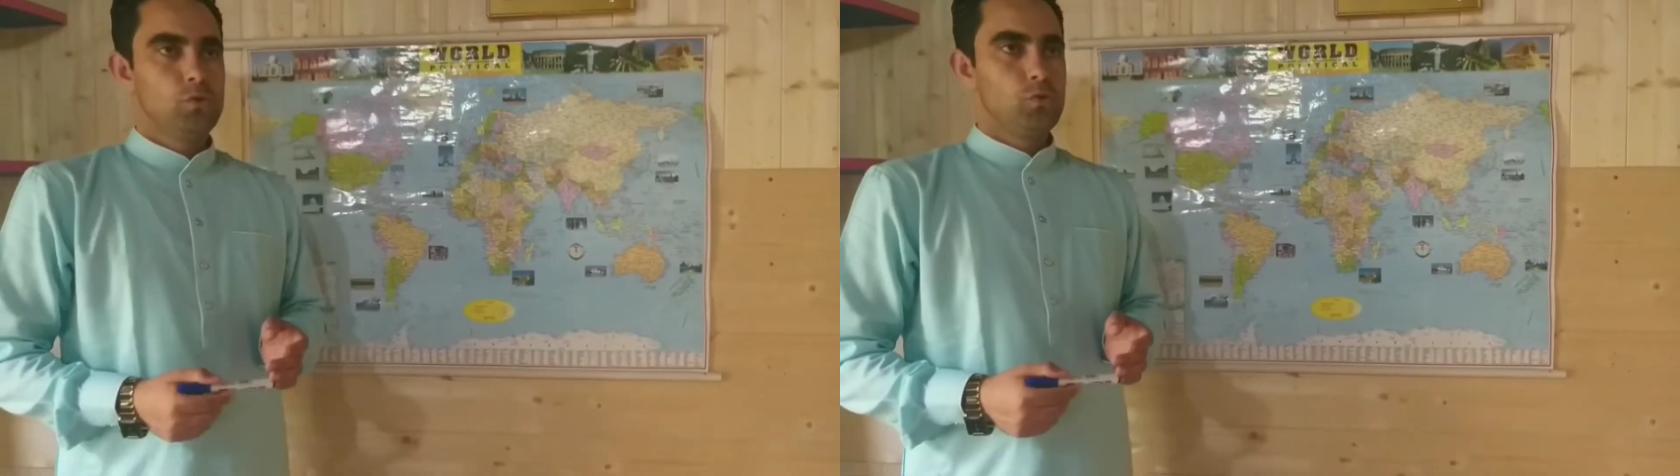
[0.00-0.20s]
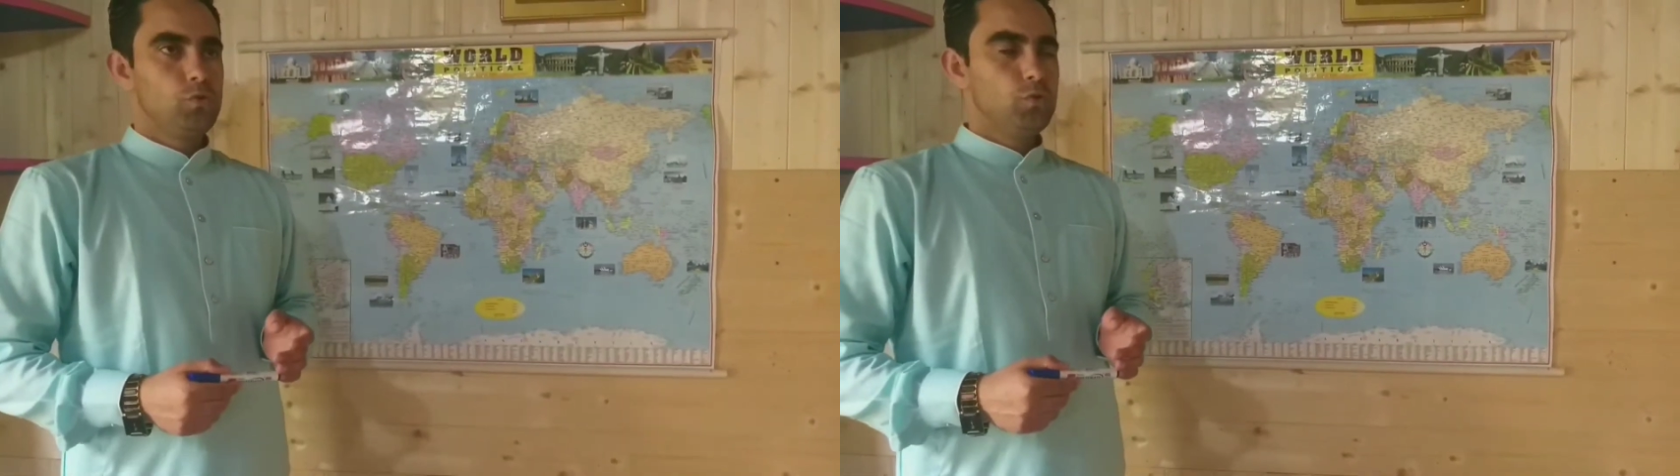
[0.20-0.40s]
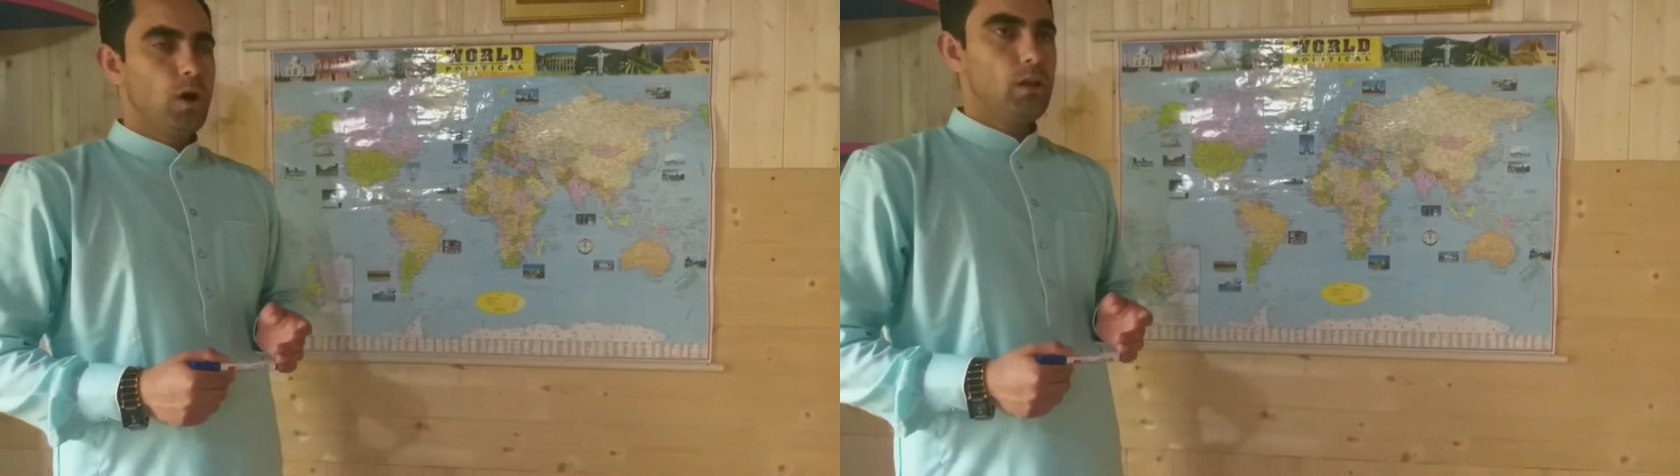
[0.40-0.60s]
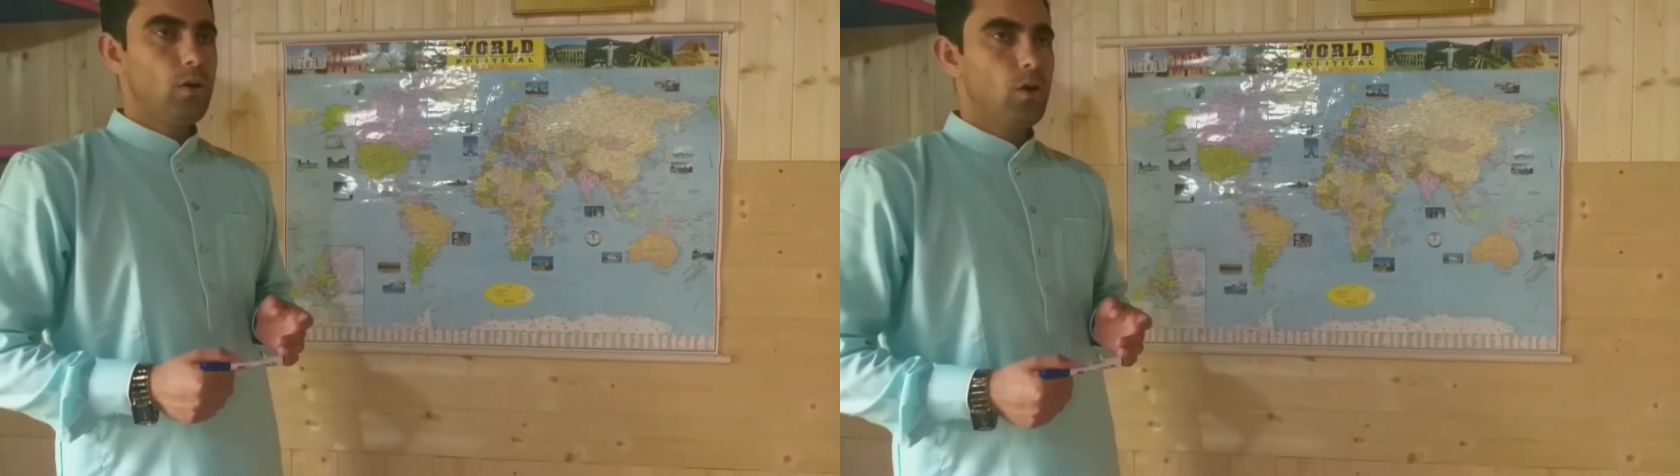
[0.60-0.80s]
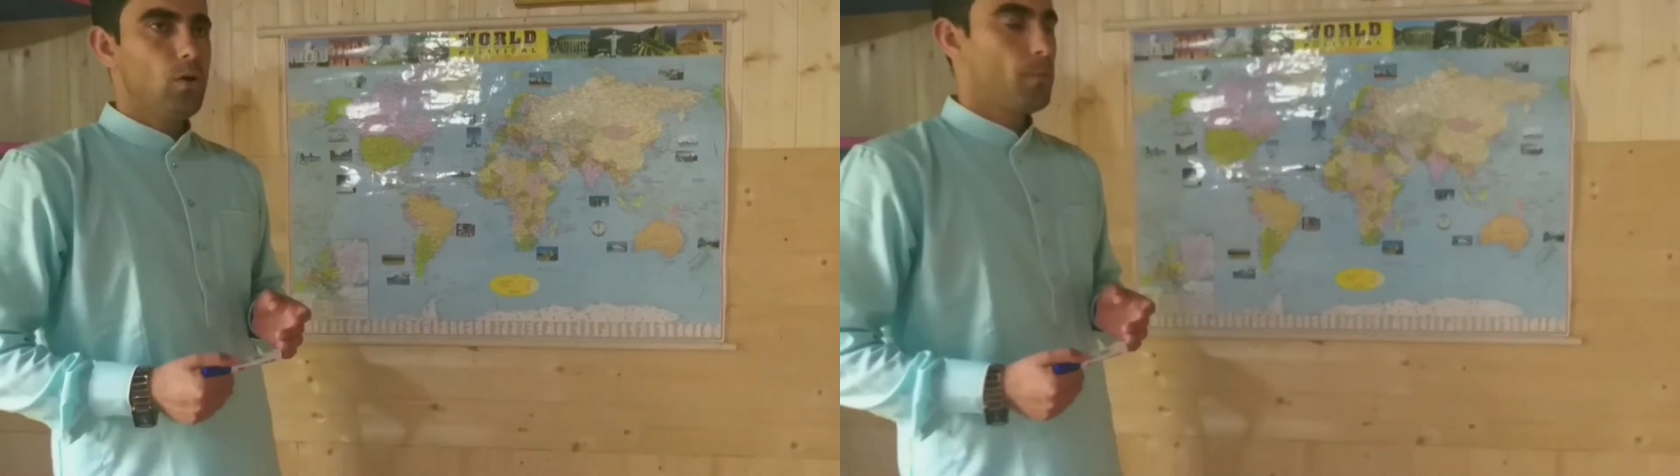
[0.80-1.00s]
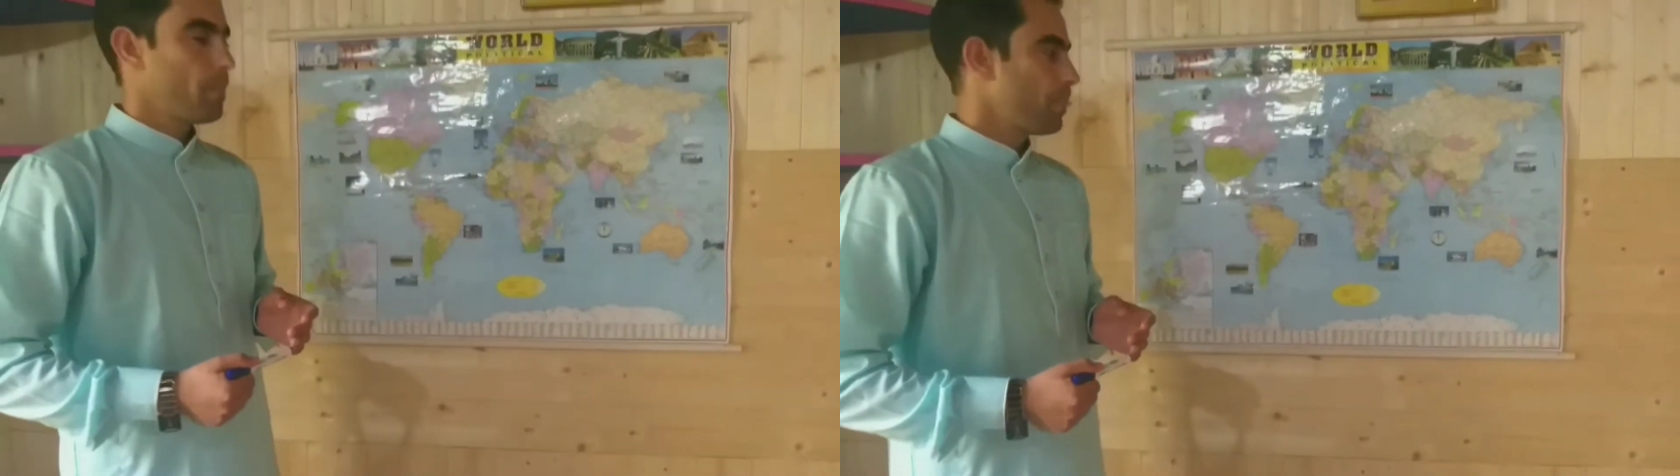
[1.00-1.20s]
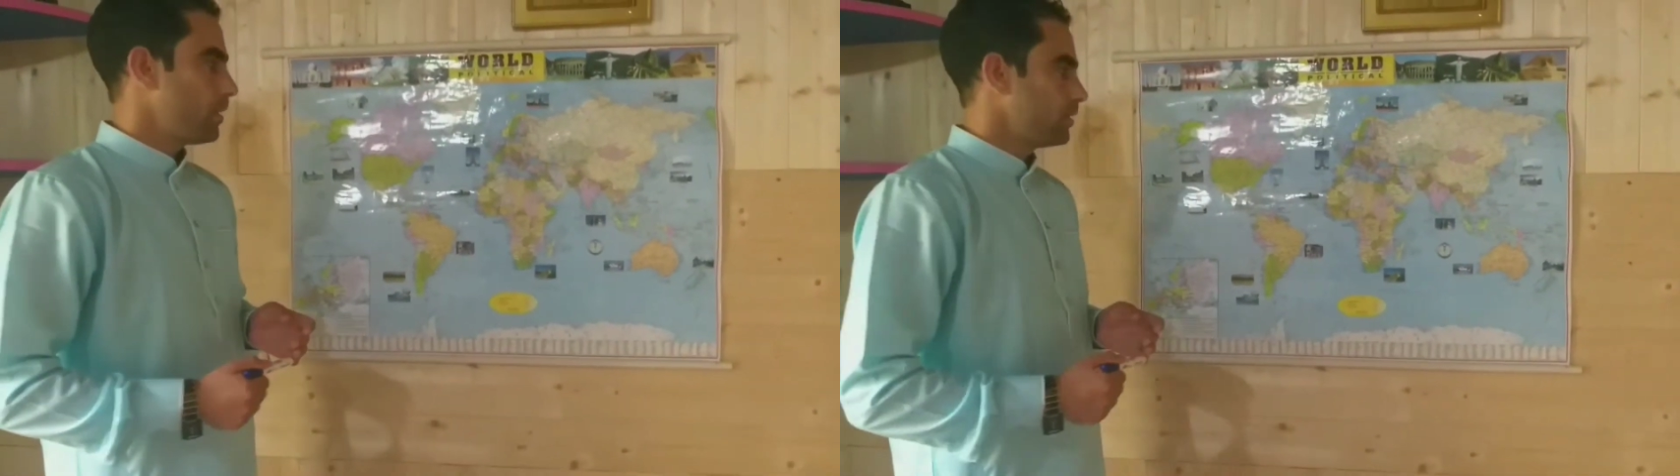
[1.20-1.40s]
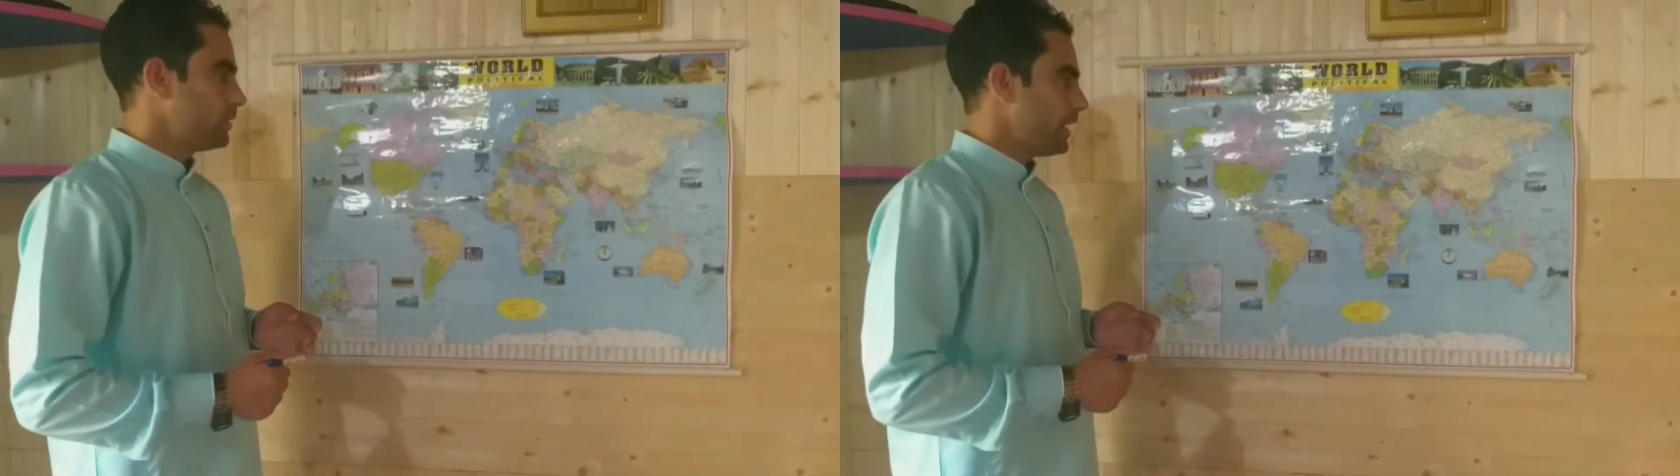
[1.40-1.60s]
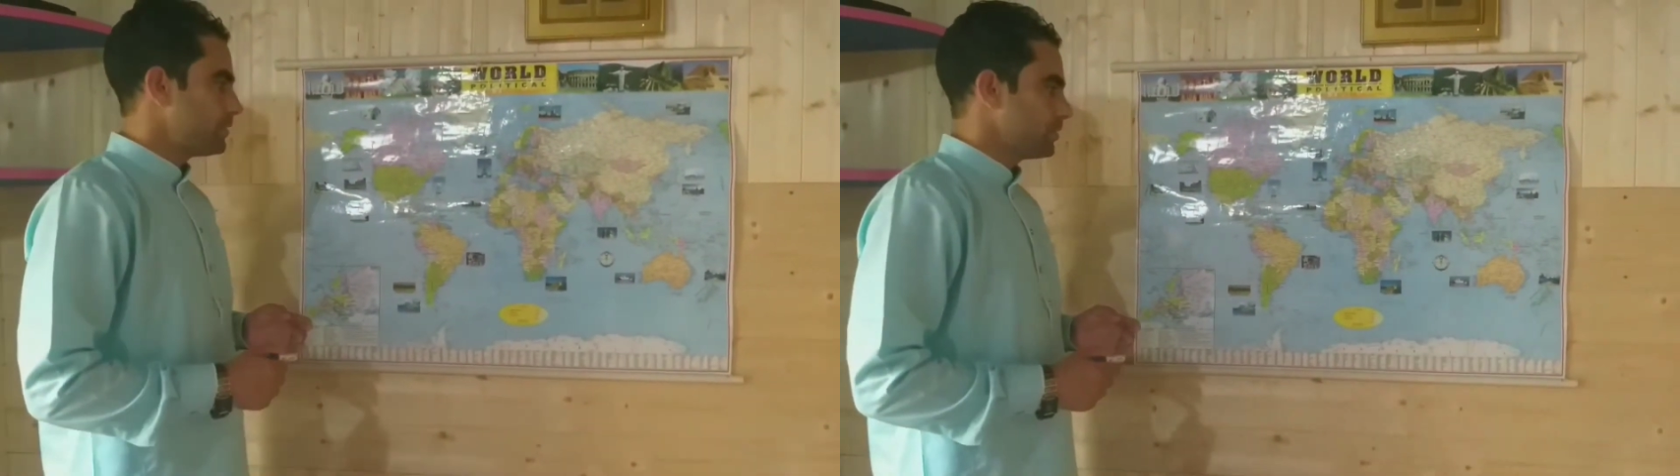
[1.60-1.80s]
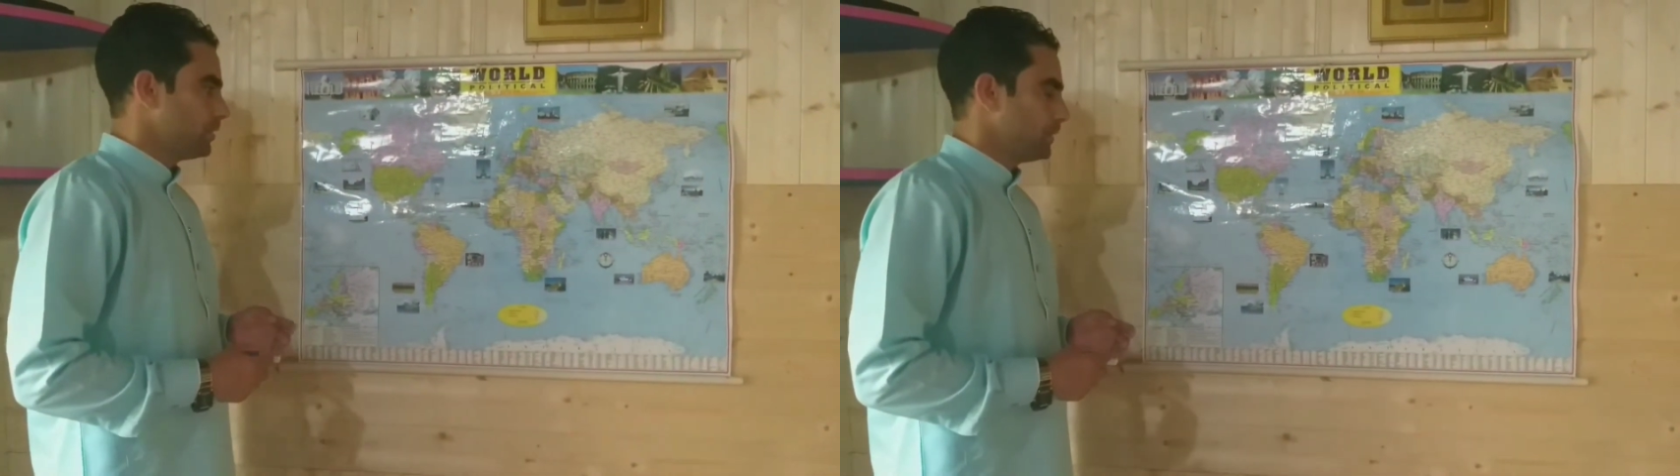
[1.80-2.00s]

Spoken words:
You all know that